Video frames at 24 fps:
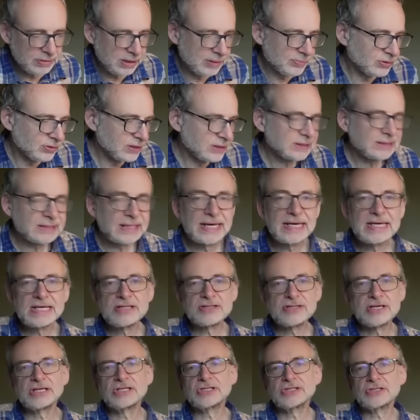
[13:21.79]
people just taking
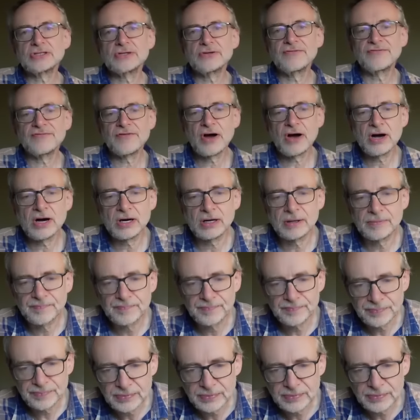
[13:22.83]
things too far.